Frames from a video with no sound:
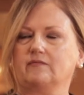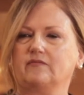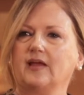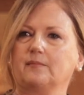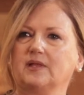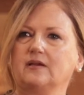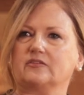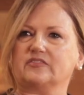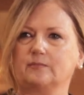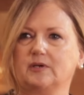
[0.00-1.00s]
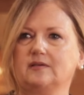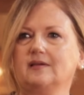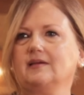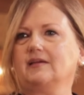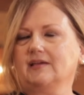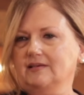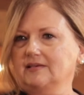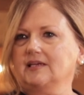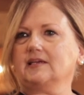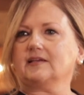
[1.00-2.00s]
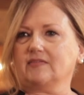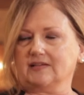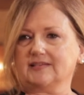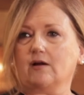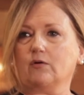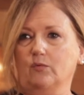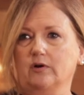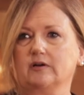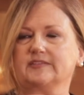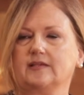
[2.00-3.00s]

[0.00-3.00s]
family or someone in need, and that's how it works.